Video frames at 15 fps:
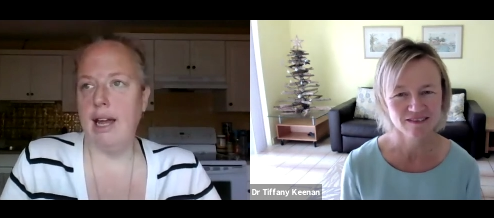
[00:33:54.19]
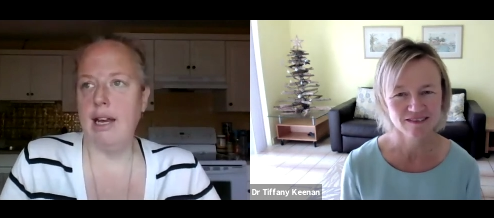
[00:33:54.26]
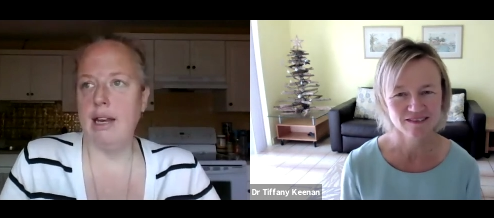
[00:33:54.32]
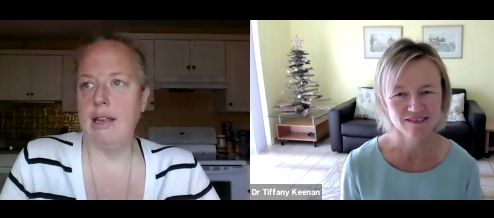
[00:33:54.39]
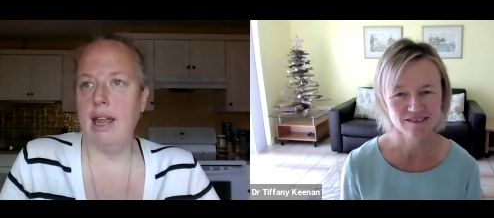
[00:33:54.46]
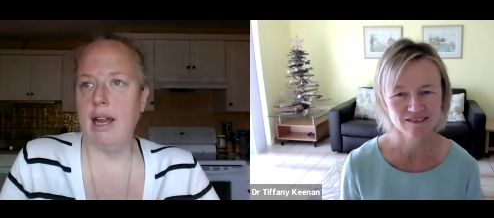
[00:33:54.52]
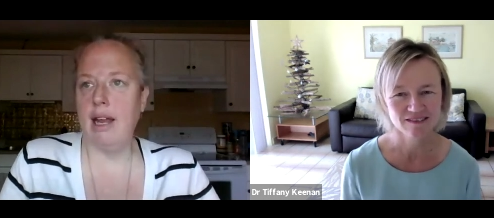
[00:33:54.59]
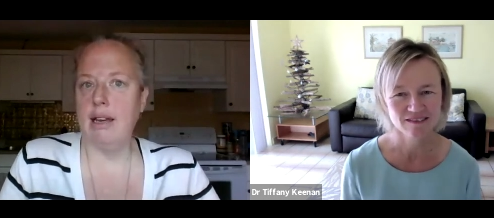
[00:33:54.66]

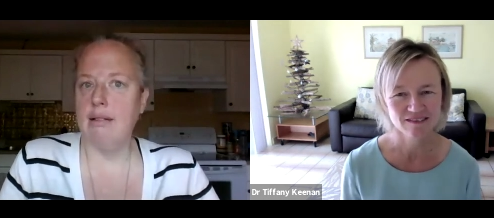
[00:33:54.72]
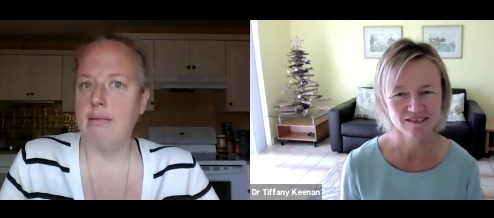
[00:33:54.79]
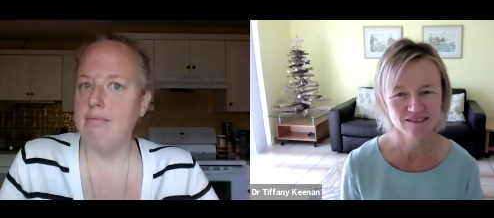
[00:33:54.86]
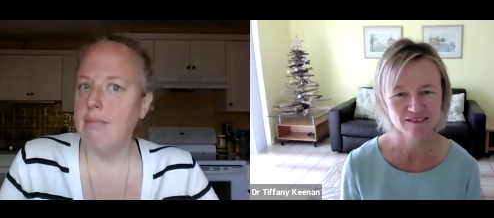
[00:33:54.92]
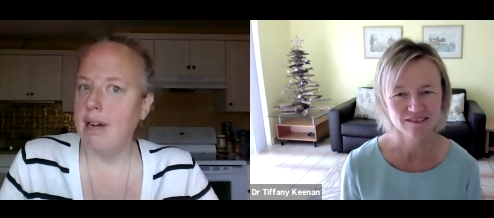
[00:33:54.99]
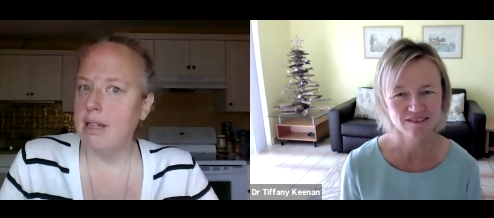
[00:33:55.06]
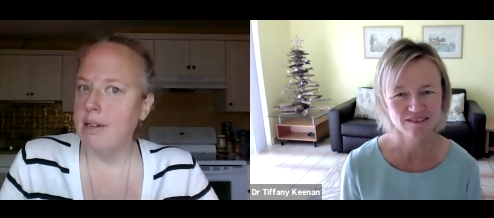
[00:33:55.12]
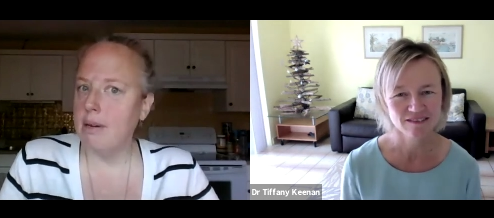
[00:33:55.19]
Speaker 1: And then
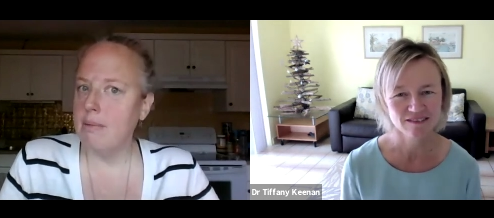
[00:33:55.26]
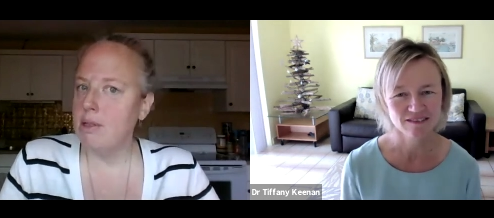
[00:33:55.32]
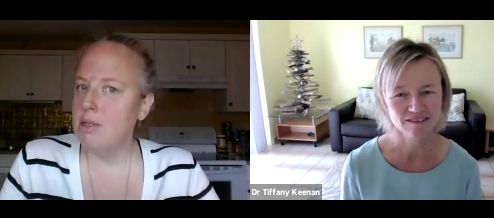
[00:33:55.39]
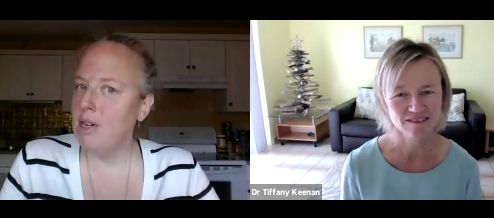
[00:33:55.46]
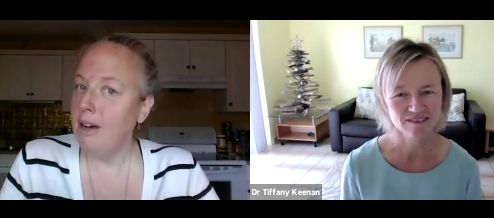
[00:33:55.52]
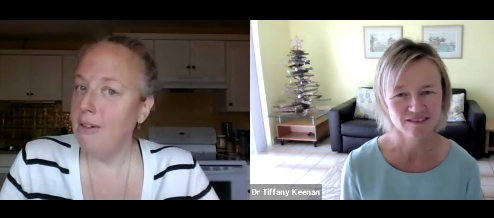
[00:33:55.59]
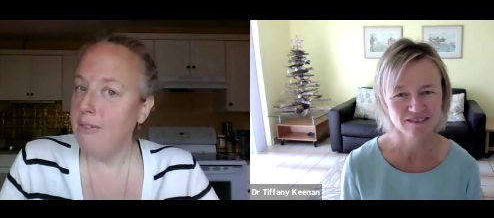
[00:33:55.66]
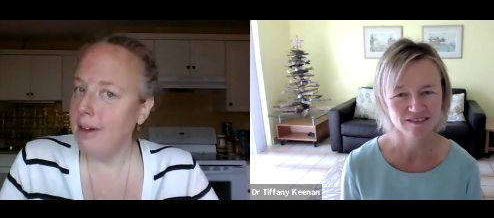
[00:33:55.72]
my alarm
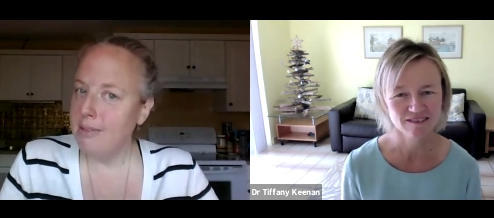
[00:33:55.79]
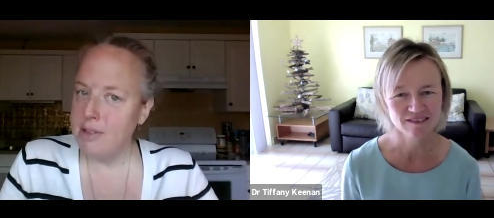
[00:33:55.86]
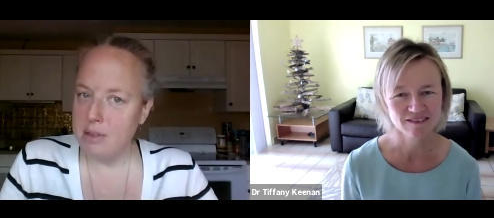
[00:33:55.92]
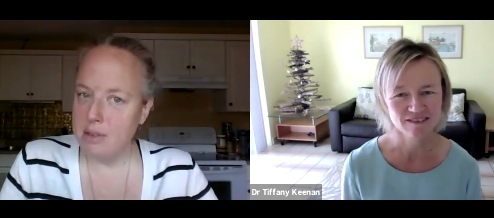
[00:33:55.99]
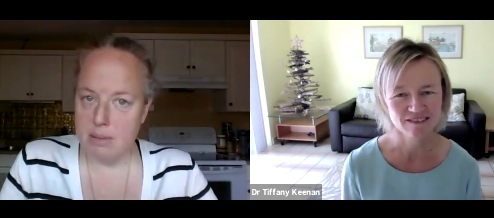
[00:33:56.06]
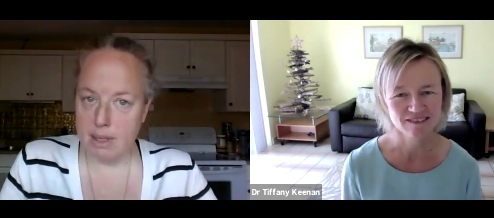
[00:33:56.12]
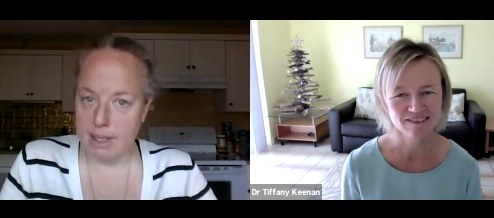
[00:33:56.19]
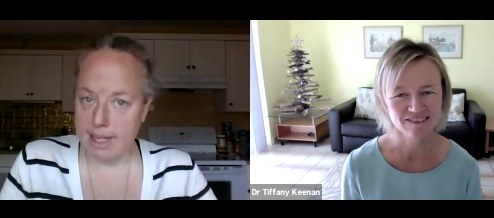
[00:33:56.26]
goes off. I have
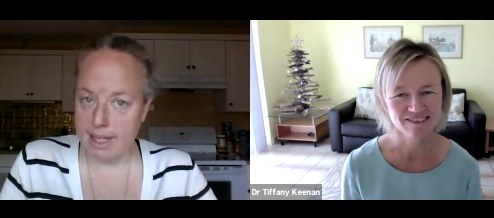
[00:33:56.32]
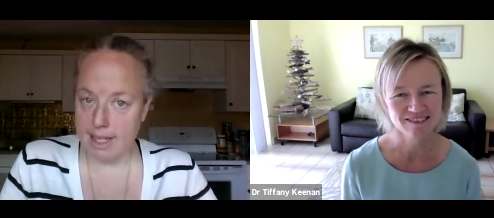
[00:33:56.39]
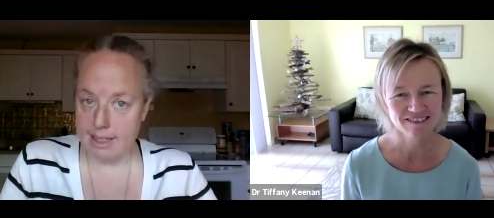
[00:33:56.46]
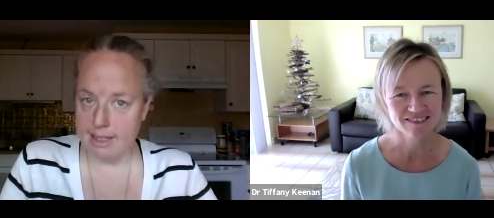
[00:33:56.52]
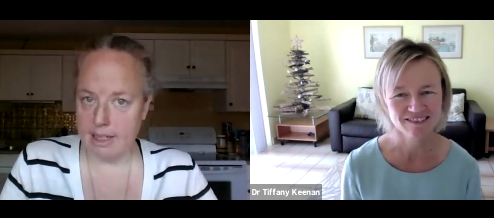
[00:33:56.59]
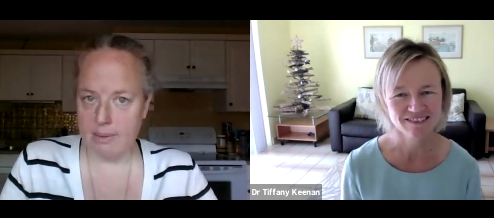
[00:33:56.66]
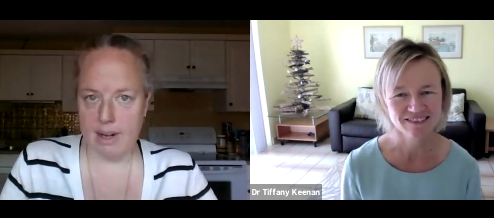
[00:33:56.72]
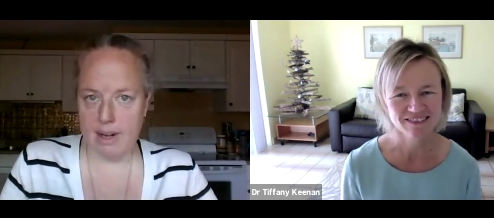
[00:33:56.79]
two small kids
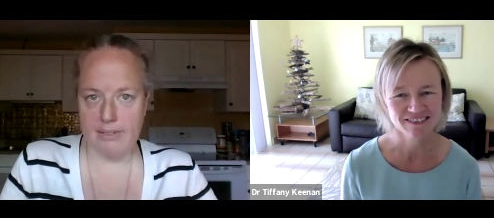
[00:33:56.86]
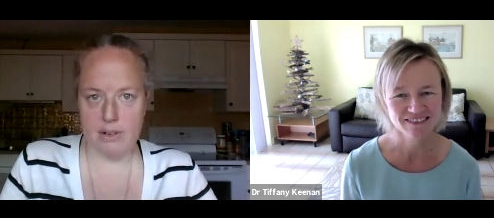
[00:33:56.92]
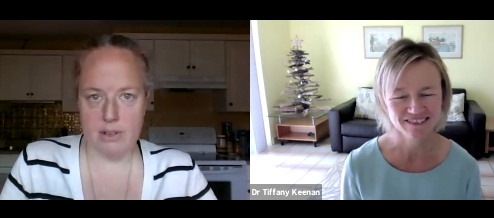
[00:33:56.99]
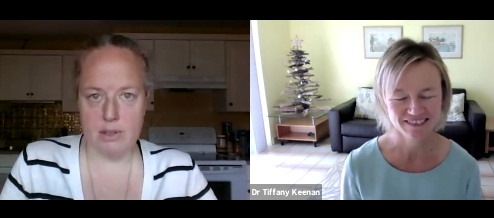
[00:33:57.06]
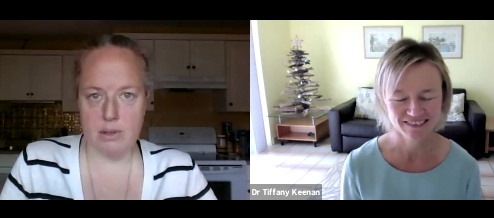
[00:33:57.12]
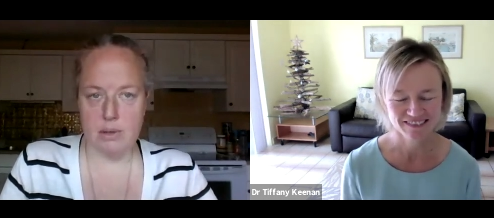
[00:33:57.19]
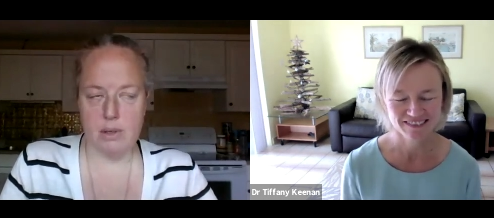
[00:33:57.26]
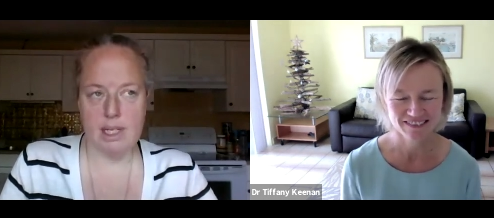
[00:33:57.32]
to get ready for
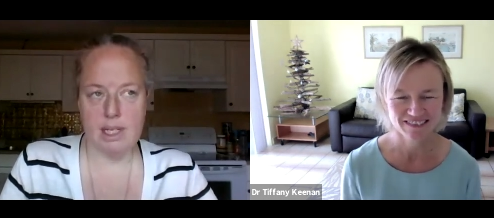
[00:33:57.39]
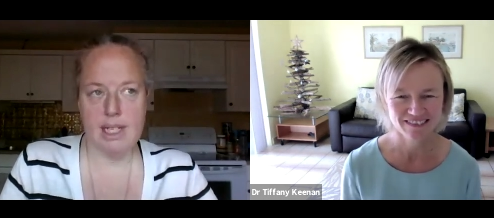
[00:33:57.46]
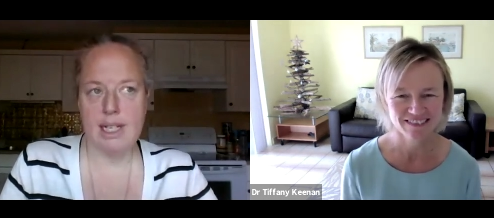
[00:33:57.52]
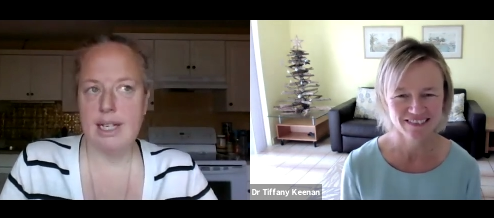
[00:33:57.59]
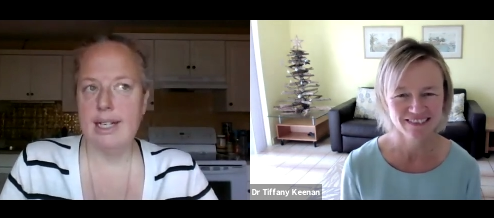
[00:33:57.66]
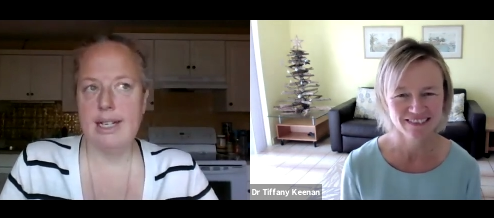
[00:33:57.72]
school.